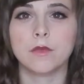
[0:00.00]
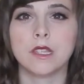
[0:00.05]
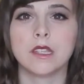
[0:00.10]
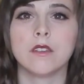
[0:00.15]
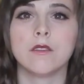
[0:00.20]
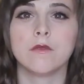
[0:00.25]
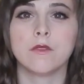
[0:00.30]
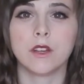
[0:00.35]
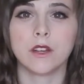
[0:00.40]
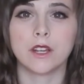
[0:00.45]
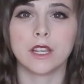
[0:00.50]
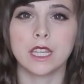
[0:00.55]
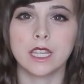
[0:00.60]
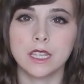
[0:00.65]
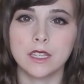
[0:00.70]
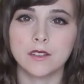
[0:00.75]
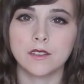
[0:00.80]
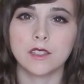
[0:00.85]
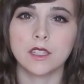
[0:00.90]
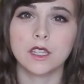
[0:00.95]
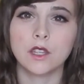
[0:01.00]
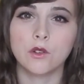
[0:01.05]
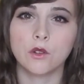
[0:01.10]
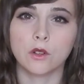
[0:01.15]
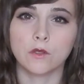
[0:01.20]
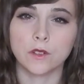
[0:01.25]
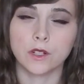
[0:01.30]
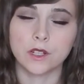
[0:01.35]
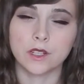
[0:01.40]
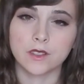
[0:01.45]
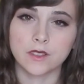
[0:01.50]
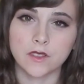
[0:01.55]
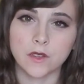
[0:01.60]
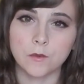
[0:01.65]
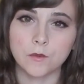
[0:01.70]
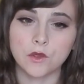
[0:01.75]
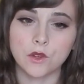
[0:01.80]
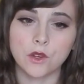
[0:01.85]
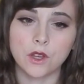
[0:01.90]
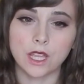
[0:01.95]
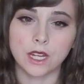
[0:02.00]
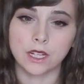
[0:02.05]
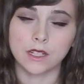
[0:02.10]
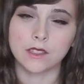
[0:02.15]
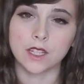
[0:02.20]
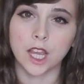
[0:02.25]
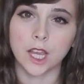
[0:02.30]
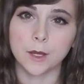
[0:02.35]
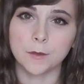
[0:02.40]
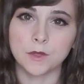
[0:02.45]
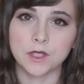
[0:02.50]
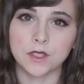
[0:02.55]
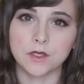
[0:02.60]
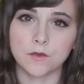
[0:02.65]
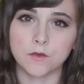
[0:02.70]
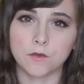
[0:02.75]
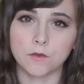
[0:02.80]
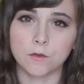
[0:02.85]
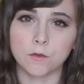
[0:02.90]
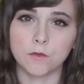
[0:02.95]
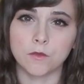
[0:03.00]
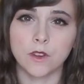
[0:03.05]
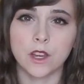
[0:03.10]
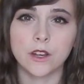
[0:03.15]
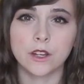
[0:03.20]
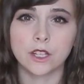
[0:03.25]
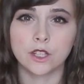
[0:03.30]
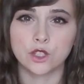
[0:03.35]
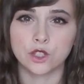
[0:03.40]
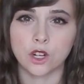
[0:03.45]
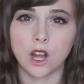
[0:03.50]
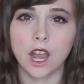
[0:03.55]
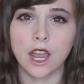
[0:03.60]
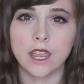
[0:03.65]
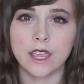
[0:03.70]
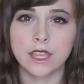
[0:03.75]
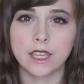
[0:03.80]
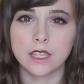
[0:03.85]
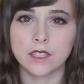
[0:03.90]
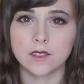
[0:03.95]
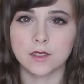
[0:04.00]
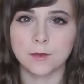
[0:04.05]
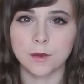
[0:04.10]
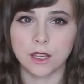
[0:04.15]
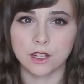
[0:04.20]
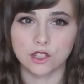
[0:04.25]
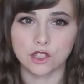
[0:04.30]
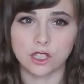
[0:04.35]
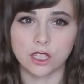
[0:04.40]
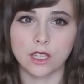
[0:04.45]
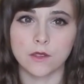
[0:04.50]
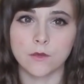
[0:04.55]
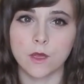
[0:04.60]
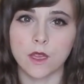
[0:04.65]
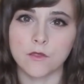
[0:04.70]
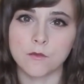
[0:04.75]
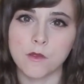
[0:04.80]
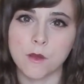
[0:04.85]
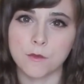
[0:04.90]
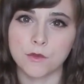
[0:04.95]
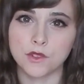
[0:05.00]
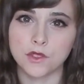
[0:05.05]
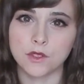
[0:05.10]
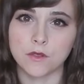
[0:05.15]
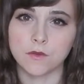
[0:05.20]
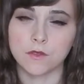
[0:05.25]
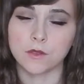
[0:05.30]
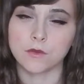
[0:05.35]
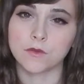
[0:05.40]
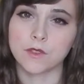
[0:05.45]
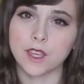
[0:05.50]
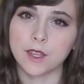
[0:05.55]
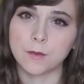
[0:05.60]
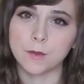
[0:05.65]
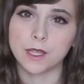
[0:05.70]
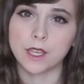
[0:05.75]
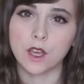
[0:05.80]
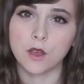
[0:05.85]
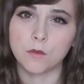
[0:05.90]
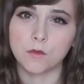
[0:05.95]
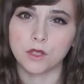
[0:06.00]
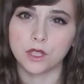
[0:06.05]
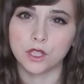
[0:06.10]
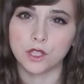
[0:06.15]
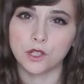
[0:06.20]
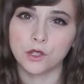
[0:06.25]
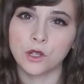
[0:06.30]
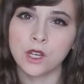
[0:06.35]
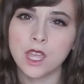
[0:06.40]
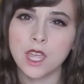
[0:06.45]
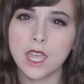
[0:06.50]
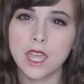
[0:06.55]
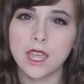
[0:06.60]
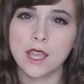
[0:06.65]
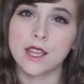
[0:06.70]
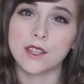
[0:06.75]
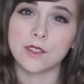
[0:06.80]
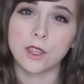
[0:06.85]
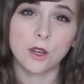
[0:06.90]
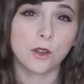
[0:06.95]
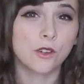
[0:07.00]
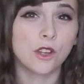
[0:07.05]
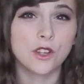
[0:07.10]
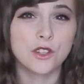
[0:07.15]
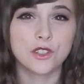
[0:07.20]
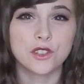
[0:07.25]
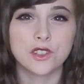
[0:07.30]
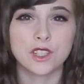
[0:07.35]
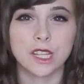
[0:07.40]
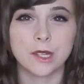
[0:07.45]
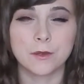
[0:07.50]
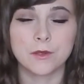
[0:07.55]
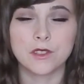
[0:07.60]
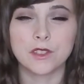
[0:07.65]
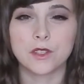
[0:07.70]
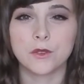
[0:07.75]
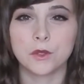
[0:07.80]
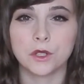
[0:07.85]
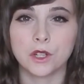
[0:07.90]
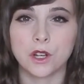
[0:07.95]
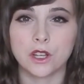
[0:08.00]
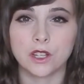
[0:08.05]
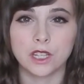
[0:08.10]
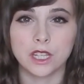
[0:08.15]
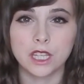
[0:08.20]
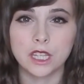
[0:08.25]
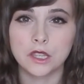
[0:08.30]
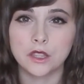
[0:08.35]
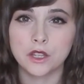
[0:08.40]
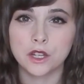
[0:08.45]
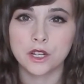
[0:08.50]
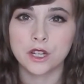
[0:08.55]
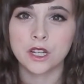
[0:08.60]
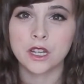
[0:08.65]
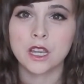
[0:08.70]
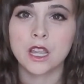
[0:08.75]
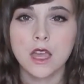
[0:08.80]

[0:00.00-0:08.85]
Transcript: been very easy or very simple, and at times it's been very trying, especially if you have members of your family helping you and they don't understand what's going on either.